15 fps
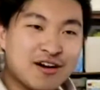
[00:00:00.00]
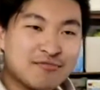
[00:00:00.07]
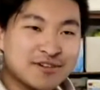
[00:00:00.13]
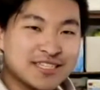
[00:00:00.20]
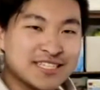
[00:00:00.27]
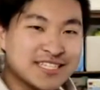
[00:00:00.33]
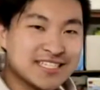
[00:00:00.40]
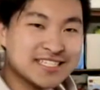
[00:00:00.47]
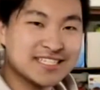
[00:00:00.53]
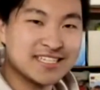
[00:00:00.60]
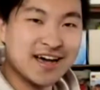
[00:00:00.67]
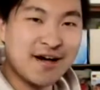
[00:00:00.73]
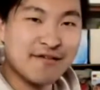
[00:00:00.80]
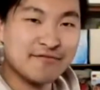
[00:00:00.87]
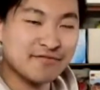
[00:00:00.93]
with this
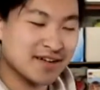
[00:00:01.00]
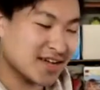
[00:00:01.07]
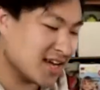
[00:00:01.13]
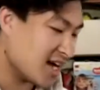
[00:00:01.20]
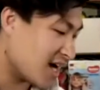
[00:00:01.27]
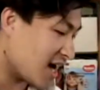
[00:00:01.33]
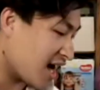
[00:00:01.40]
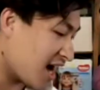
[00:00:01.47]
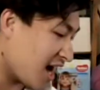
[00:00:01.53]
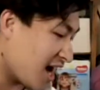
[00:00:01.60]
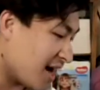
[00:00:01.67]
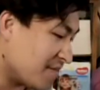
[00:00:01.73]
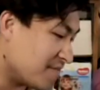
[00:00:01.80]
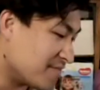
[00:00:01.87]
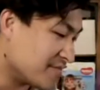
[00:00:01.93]
stuff.
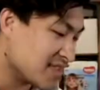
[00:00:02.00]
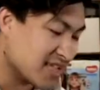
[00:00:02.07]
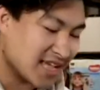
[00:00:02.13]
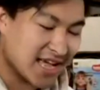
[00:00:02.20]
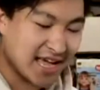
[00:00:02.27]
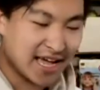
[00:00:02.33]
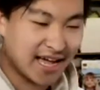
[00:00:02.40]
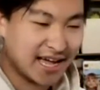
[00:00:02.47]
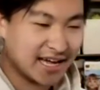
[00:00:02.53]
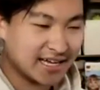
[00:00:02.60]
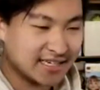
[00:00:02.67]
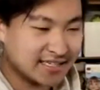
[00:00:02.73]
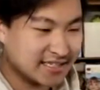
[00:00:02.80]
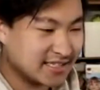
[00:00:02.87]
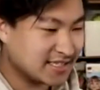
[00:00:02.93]

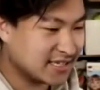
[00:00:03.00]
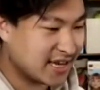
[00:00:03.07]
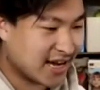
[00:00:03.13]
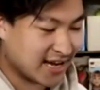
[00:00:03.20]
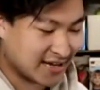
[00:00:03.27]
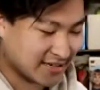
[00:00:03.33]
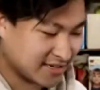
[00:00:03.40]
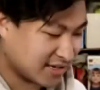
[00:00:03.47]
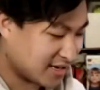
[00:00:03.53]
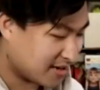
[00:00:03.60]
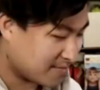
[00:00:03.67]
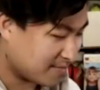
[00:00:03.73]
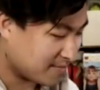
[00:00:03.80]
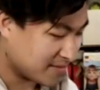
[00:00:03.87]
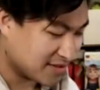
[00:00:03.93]
And yeah,
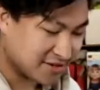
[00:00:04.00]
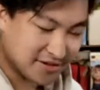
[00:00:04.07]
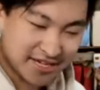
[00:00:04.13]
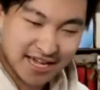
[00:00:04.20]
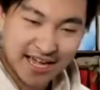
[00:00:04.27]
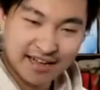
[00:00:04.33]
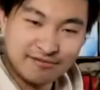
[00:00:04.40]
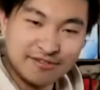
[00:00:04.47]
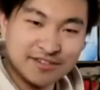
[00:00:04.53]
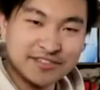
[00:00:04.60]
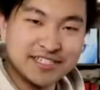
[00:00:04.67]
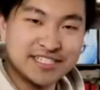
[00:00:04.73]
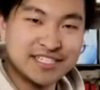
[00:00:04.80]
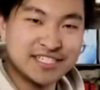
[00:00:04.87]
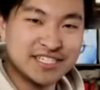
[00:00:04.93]
you can't
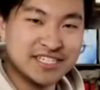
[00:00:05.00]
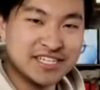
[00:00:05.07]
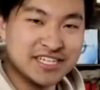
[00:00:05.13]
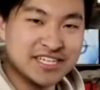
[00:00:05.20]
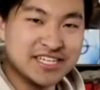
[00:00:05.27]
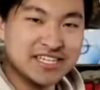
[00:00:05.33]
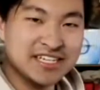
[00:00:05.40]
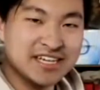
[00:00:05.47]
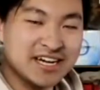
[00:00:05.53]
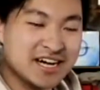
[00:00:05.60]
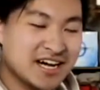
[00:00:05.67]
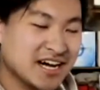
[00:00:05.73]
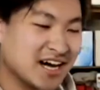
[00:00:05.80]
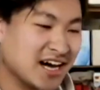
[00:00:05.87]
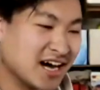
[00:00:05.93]
really see
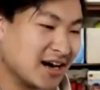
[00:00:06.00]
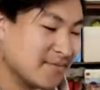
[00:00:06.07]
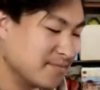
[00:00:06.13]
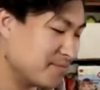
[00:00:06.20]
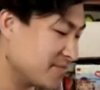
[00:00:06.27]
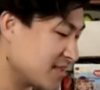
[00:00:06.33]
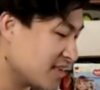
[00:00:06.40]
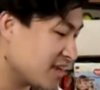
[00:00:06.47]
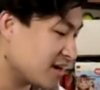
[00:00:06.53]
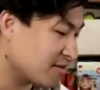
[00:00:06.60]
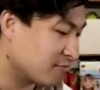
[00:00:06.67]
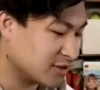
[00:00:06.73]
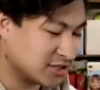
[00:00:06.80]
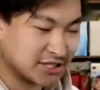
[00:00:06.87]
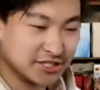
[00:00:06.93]

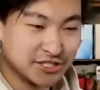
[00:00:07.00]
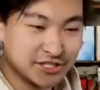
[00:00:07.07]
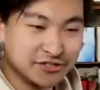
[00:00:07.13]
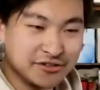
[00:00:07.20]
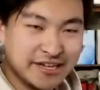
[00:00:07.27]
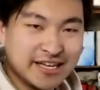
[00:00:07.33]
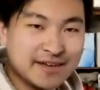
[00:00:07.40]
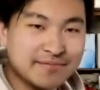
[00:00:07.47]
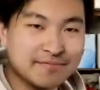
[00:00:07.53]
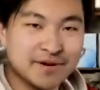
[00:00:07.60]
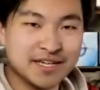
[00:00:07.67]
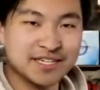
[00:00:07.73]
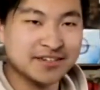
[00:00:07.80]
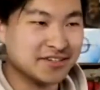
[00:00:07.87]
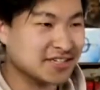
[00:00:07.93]
what you're doing,
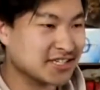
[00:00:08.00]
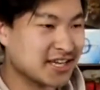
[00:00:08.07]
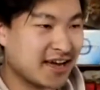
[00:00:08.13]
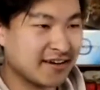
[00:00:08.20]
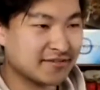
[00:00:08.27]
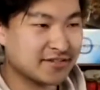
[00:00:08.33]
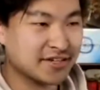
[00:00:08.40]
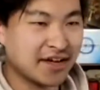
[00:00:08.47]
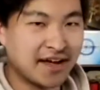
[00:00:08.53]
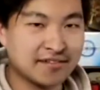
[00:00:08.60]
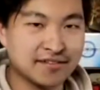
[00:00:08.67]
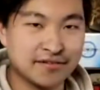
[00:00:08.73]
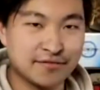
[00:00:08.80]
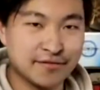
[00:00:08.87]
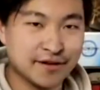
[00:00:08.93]
but you just have to have
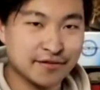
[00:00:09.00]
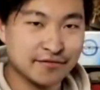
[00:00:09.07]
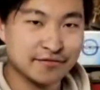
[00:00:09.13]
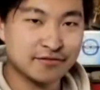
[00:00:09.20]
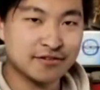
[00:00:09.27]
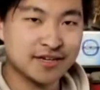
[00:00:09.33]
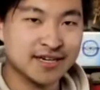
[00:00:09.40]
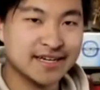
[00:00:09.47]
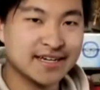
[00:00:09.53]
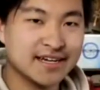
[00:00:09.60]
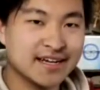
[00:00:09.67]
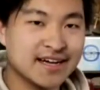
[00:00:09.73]
the feel for it.